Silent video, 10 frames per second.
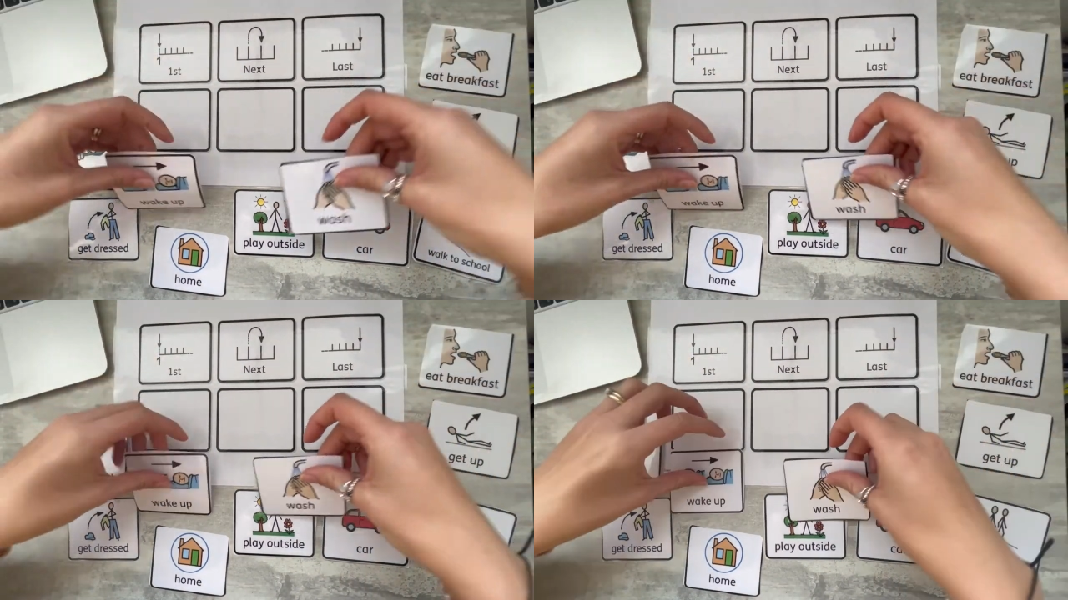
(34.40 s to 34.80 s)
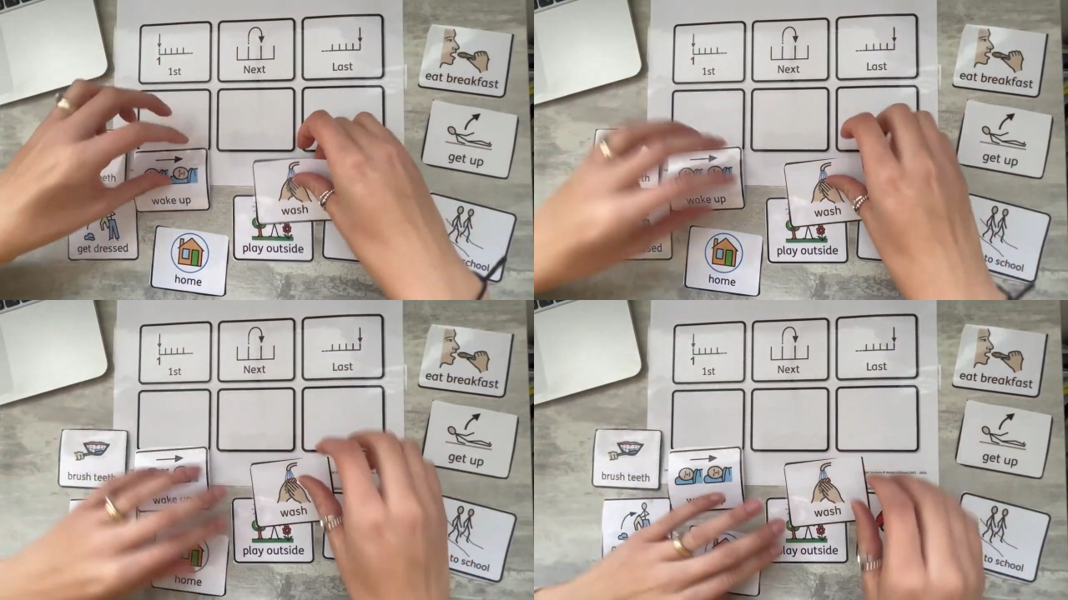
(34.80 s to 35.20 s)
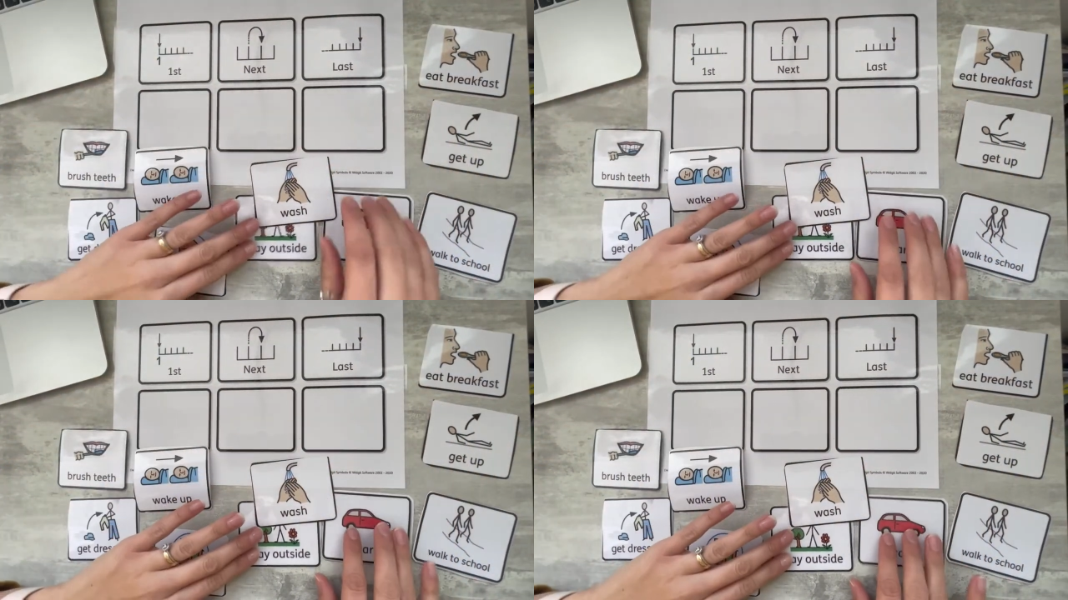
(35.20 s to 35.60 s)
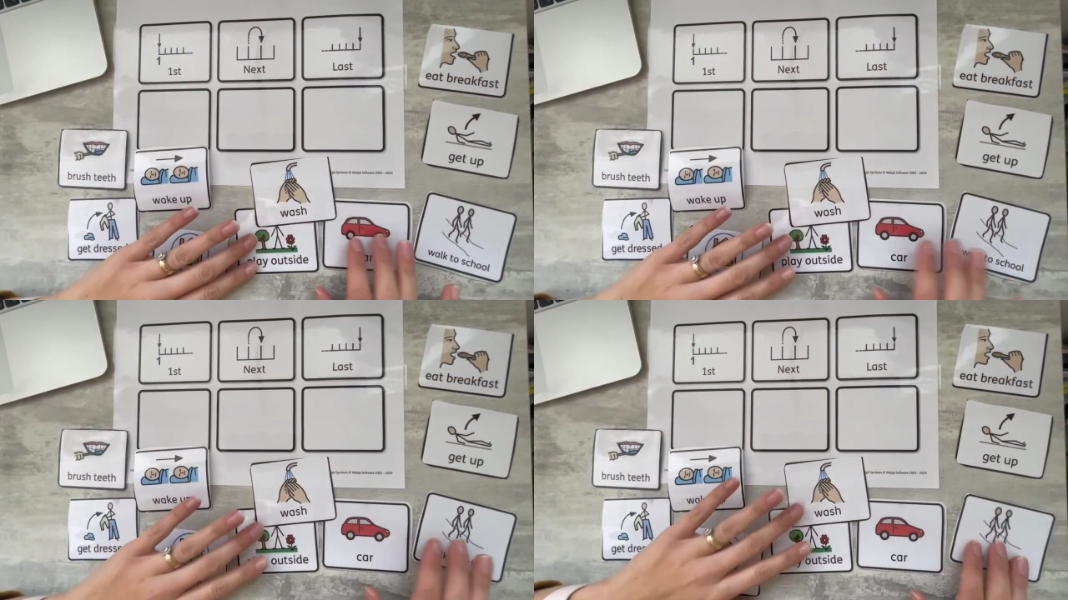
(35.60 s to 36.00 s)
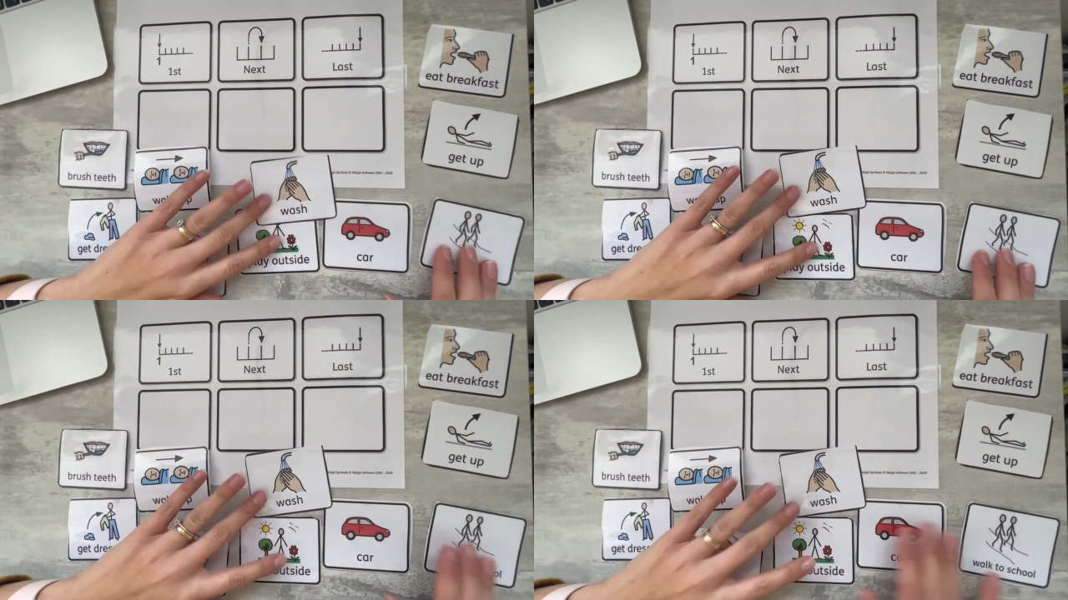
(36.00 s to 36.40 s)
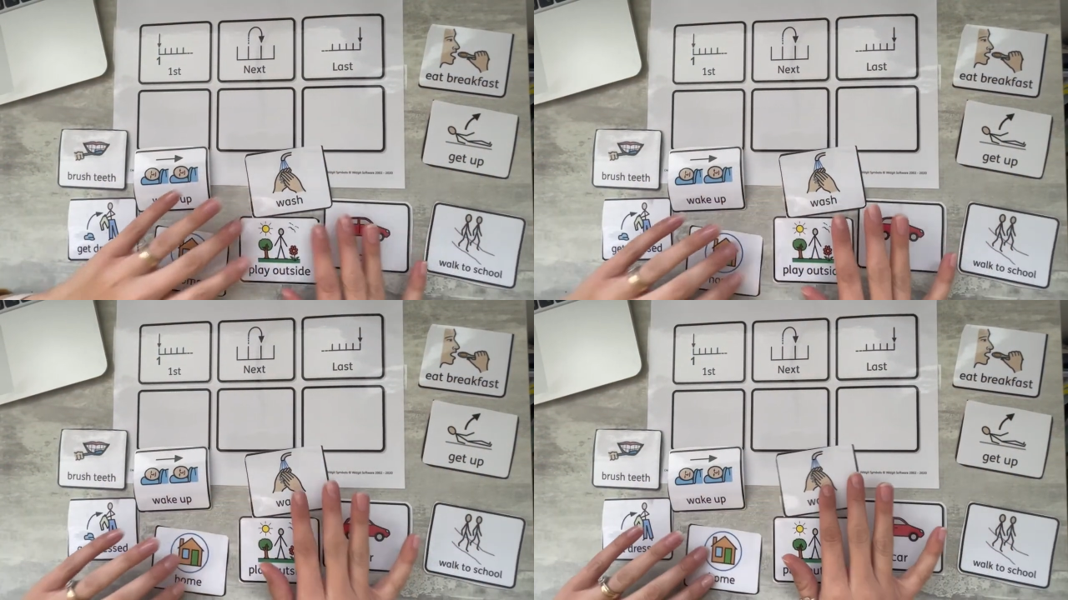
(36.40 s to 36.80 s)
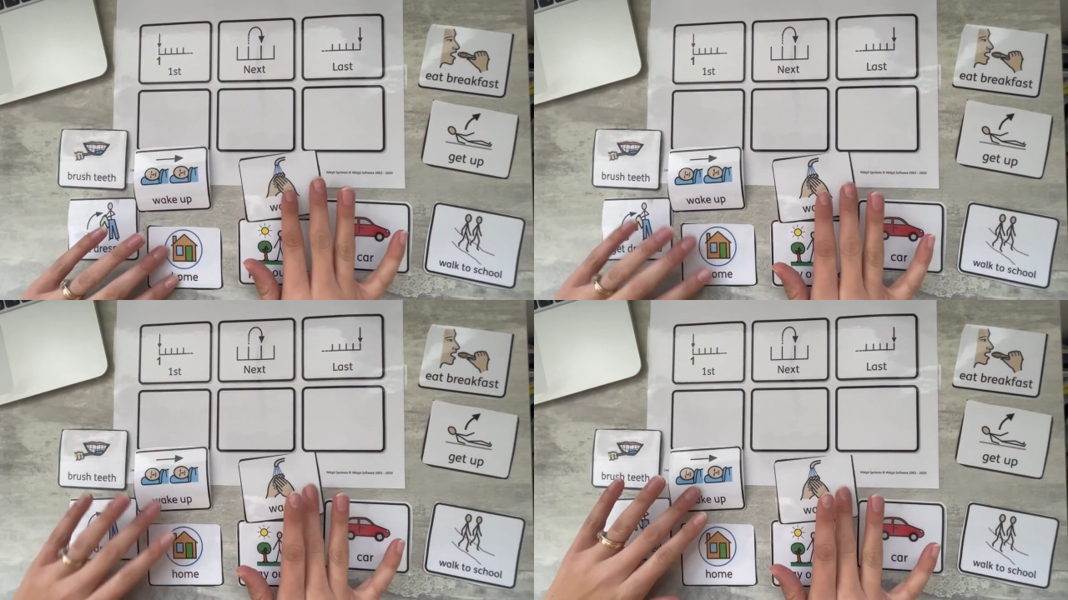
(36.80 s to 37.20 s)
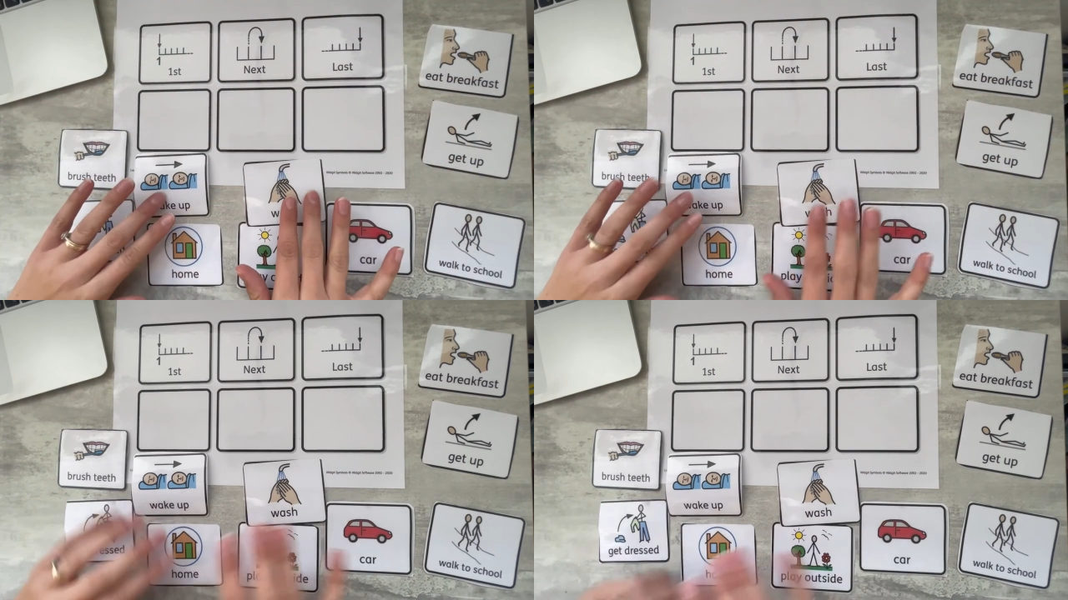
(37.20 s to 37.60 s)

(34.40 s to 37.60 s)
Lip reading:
No face is visible, so there are no lips to read.